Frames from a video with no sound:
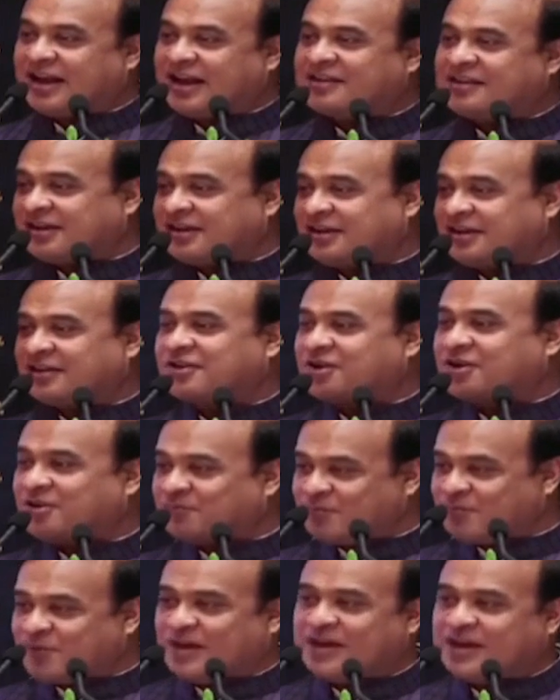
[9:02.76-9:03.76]
it is
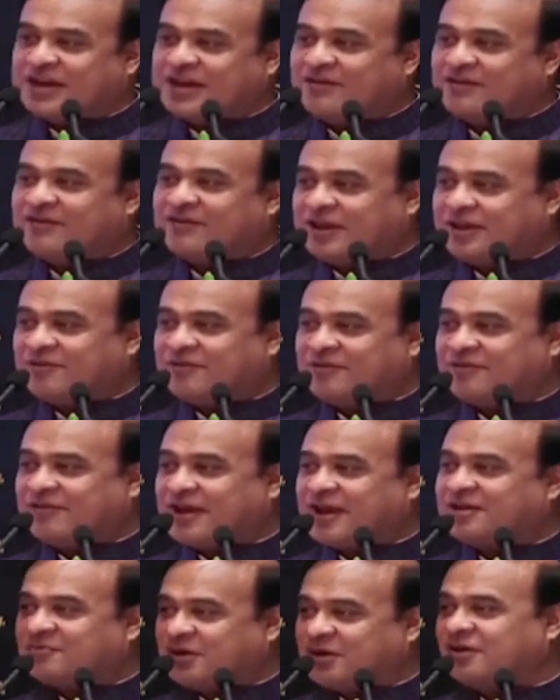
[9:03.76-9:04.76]
completely
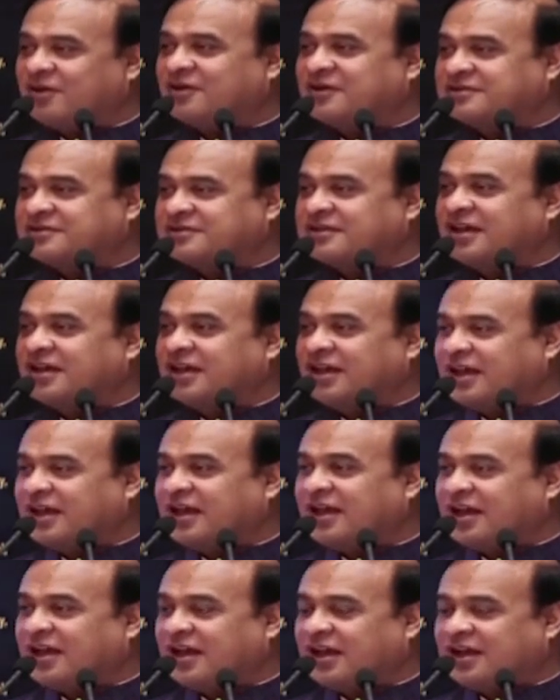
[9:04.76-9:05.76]
verified, because
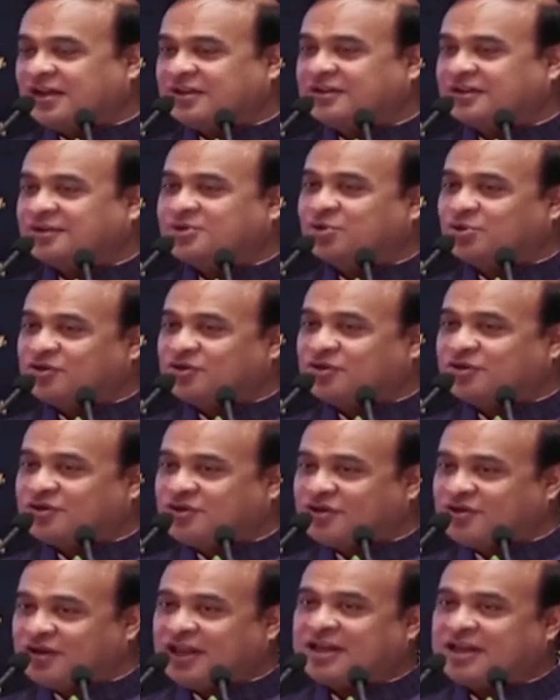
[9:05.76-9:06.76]
to
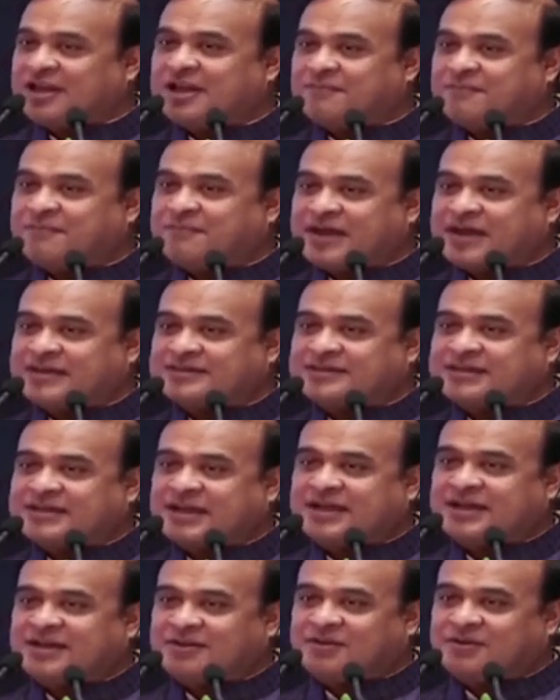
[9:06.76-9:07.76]
treat a
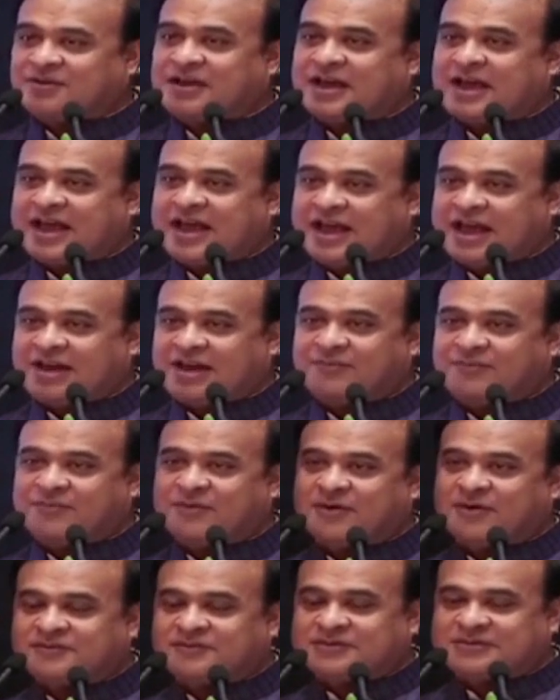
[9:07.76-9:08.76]
patient with the help
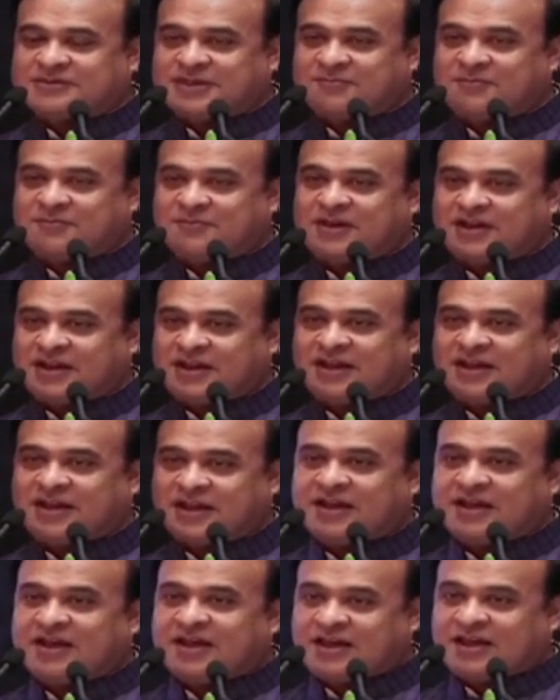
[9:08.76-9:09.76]
of GPT,
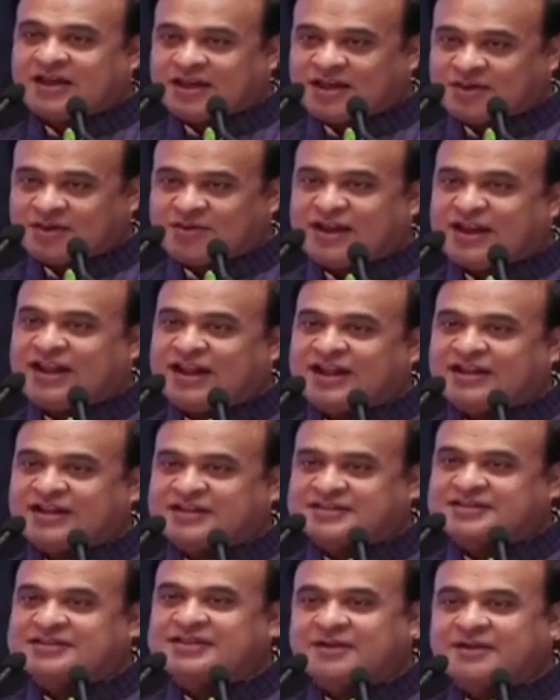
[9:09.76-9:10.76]
you need
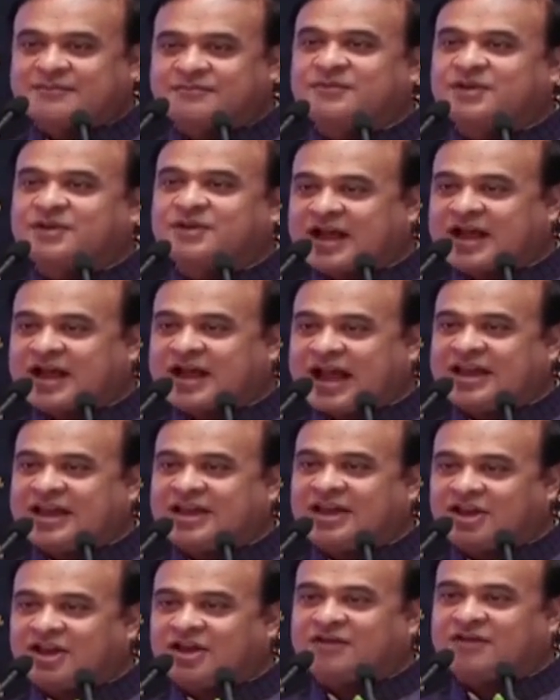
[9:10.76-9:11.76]
some kind
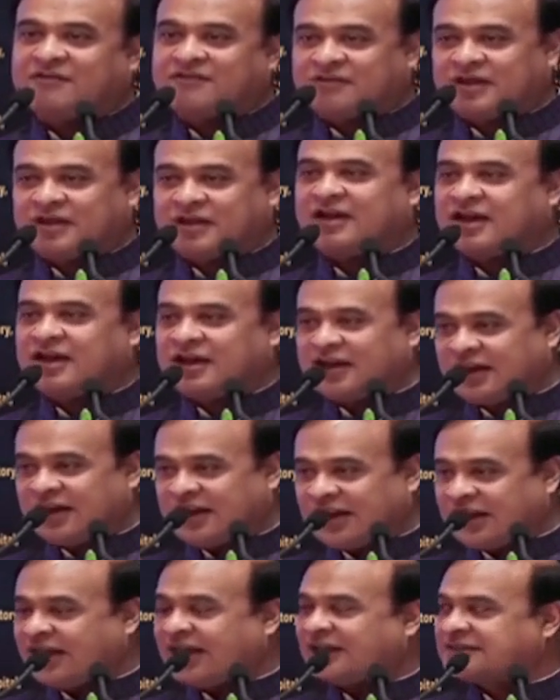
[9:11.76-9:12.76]
of
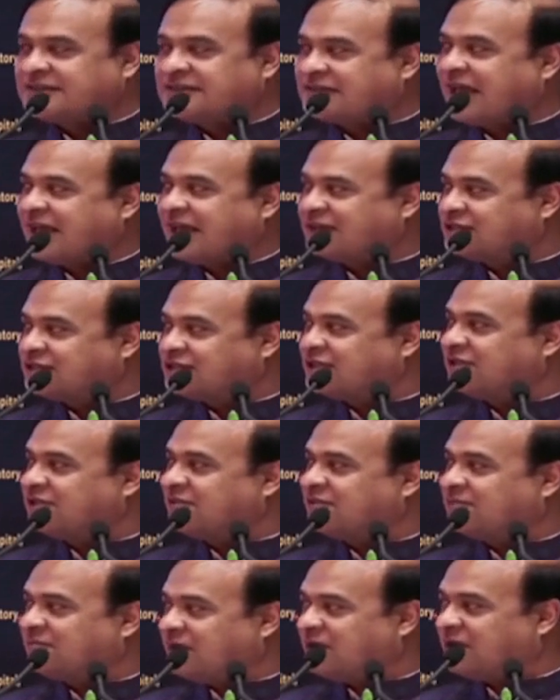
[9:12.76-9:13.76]
legal sanction,
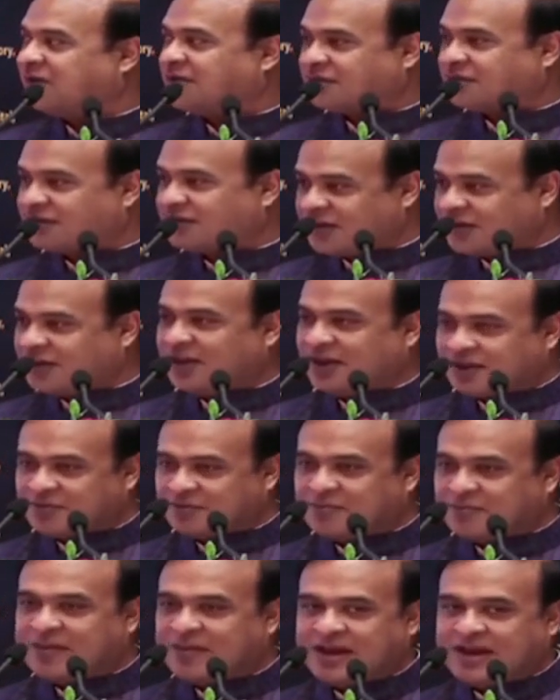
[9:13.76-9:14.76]
because it
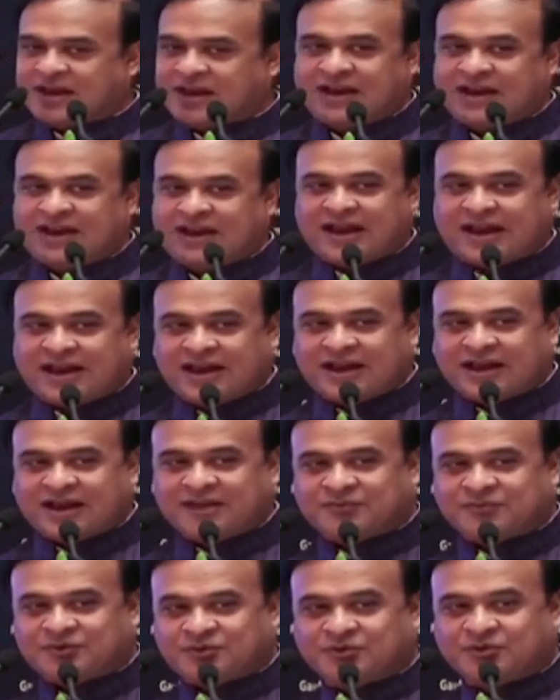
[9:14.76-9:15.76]
may lend up
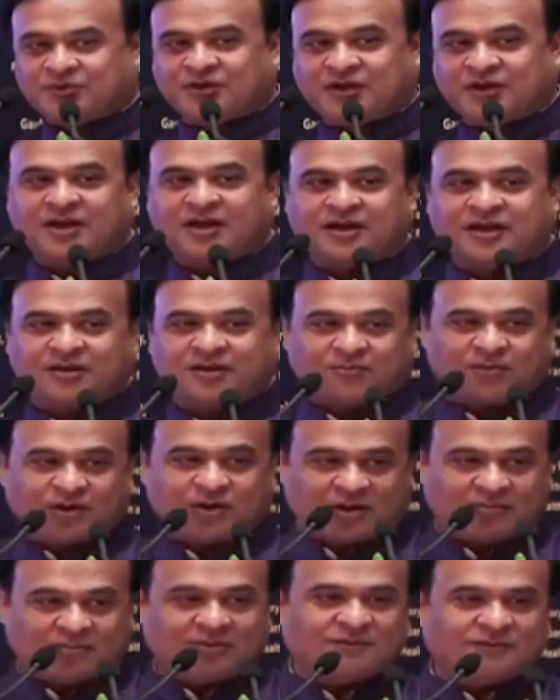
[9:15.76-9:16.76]
to
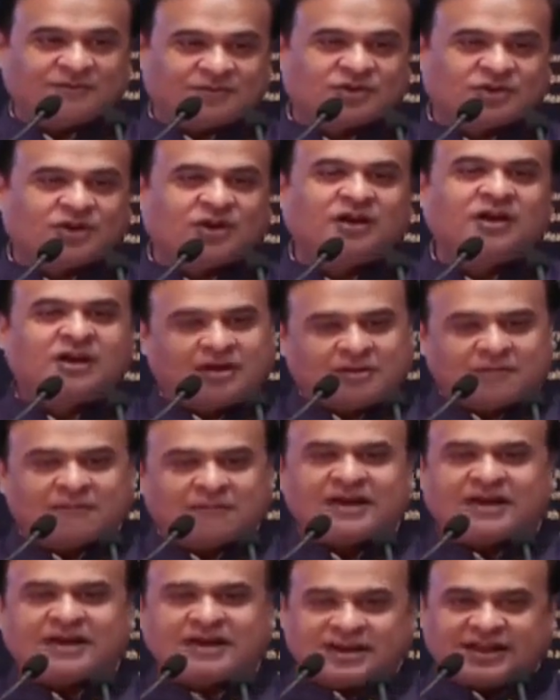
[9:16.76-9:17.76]
problem. So,
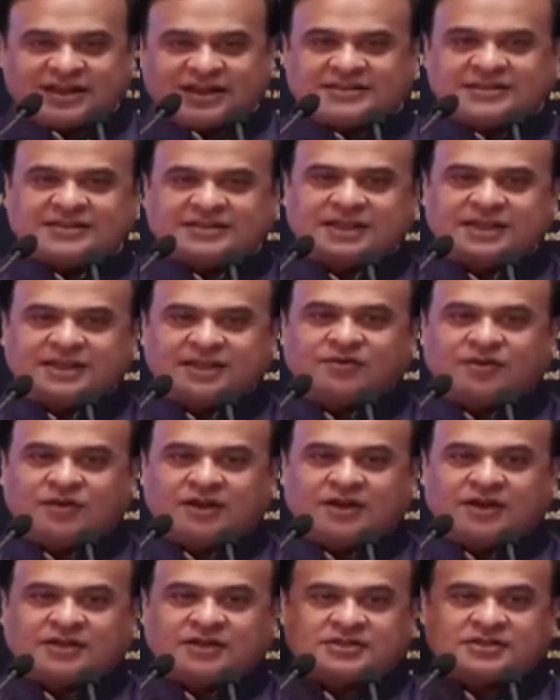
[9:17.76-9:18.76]
but this is
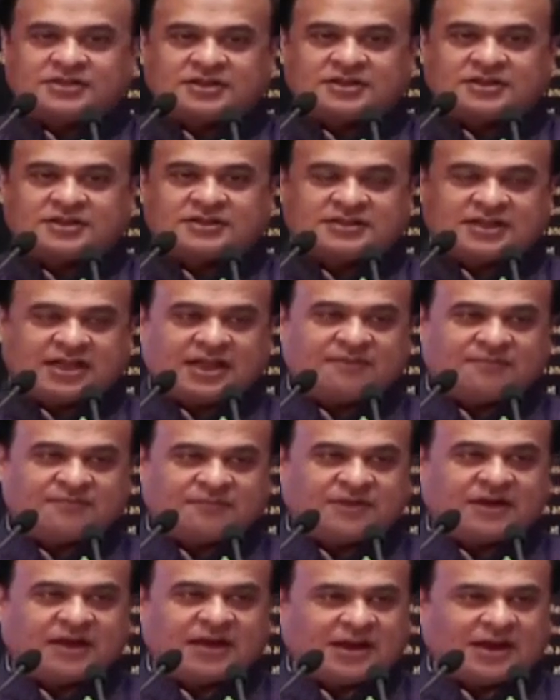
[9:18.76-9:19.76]
evolution state,
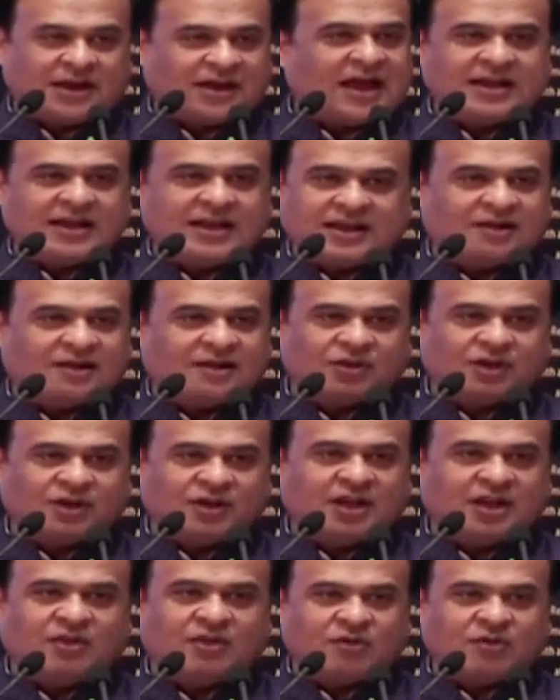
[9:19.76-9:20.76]
and I think
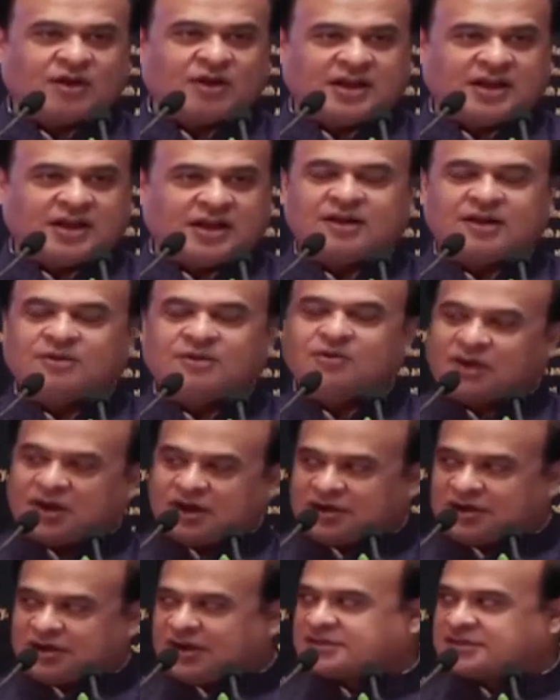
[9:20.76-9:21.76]
within 1 year we'll
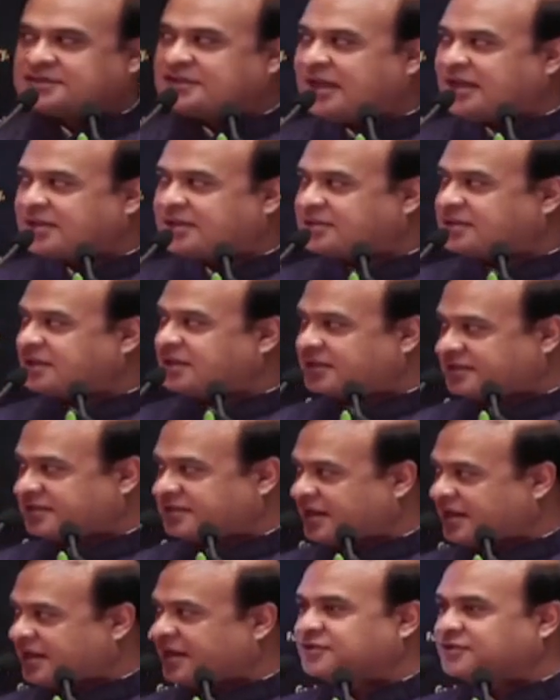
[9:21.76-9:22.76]
reach that stage. There
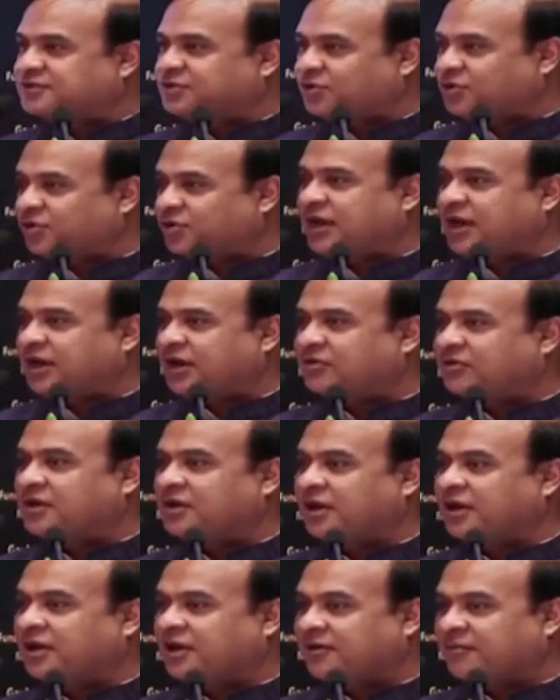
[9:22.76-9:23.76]
is no doubt,
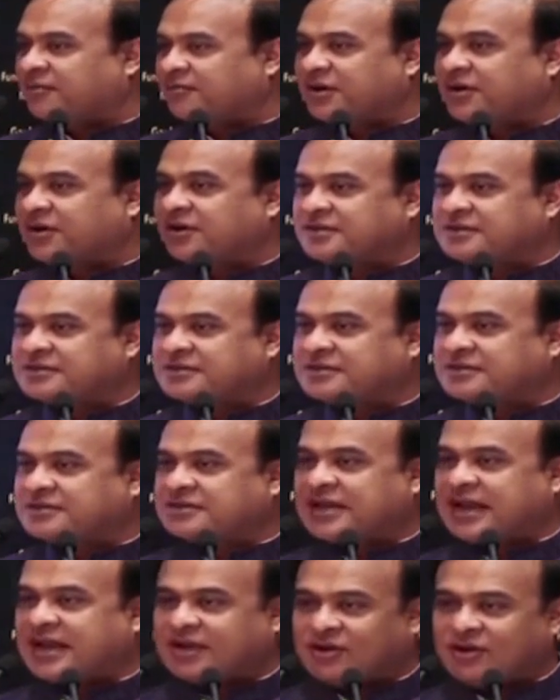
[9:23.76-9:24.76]
because
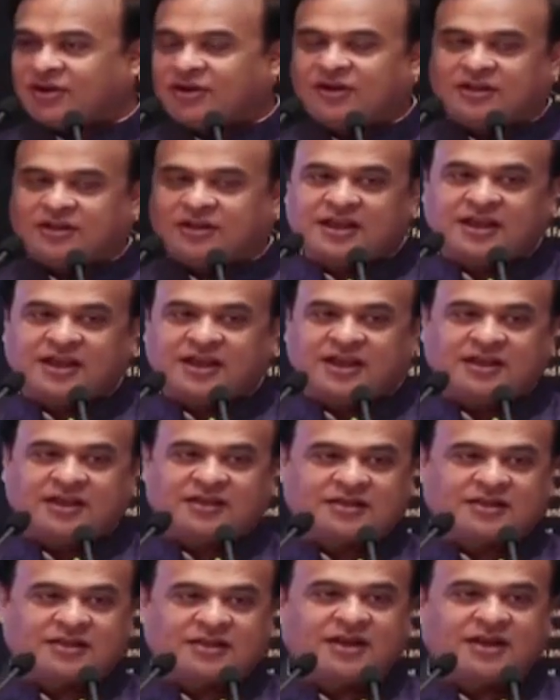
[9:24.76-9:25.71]
technology is